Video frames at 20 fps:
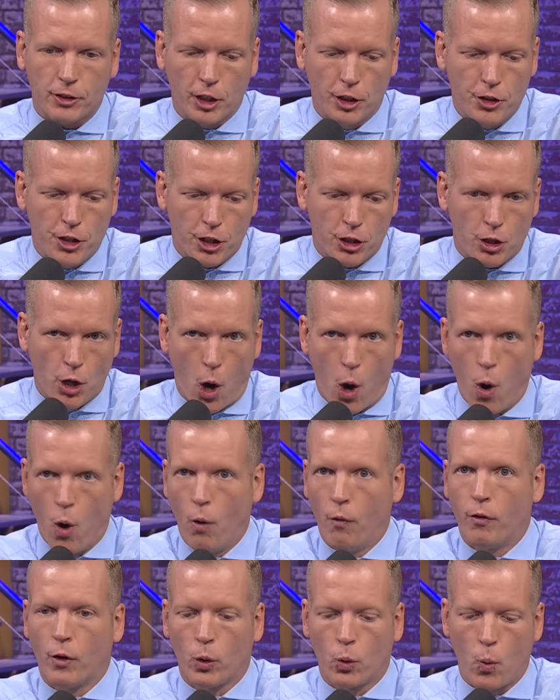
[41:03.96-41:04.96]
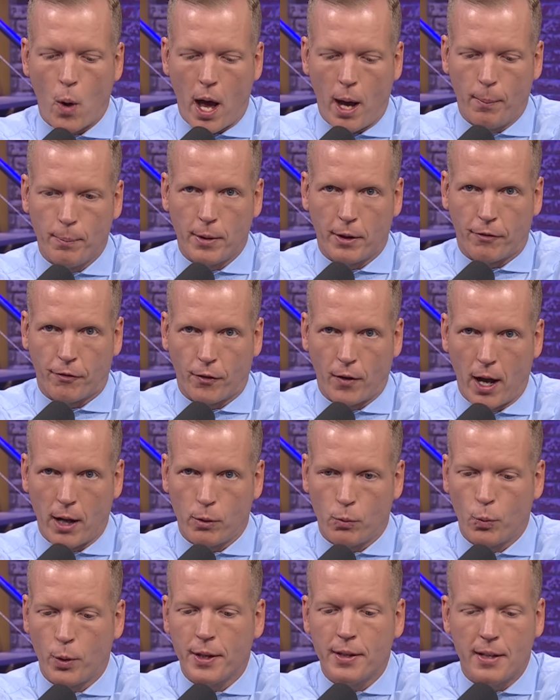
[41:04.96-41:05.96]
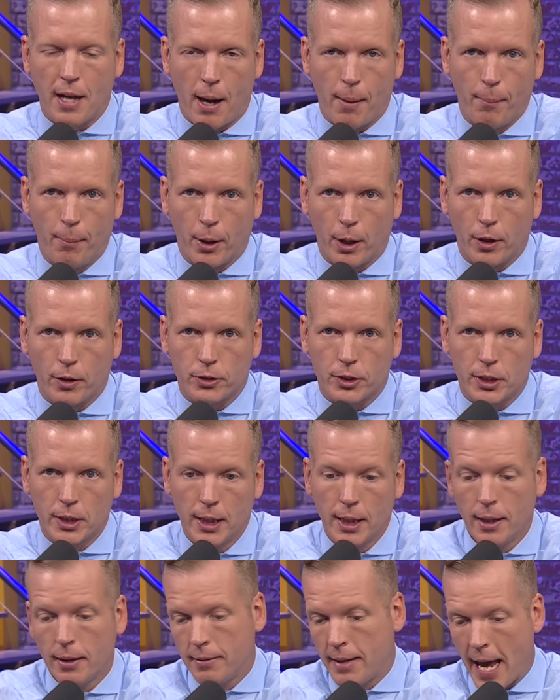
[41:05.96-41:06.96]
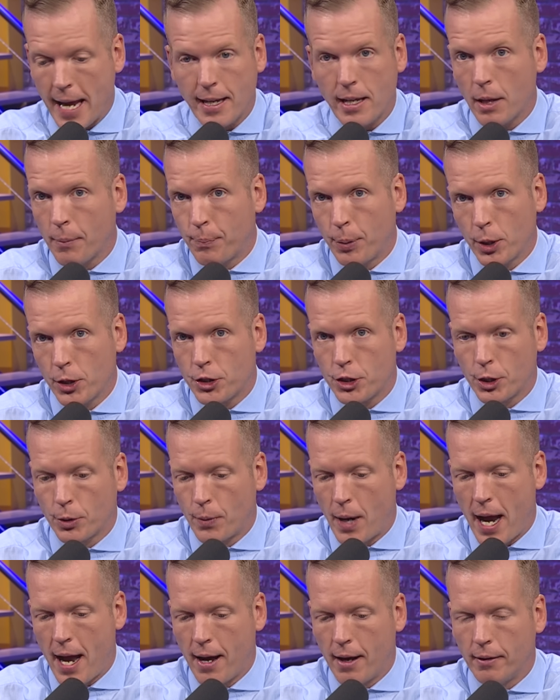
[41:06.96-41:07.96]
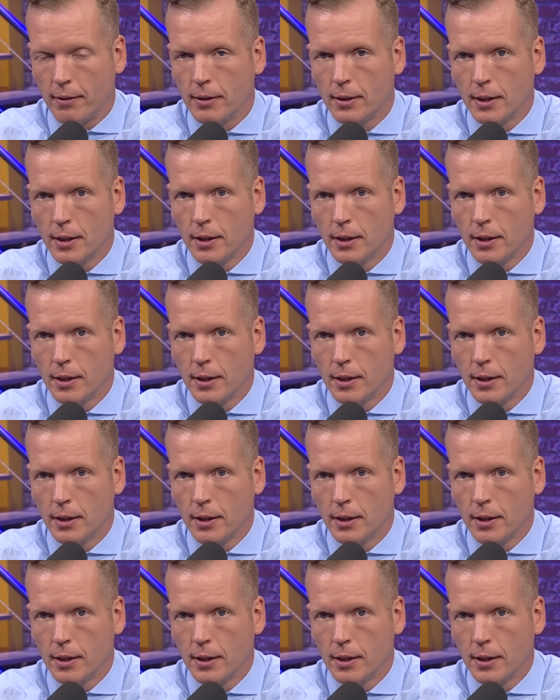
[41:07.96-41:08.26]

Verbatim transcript: and just overwhelm the front with numbers, they get pushed around.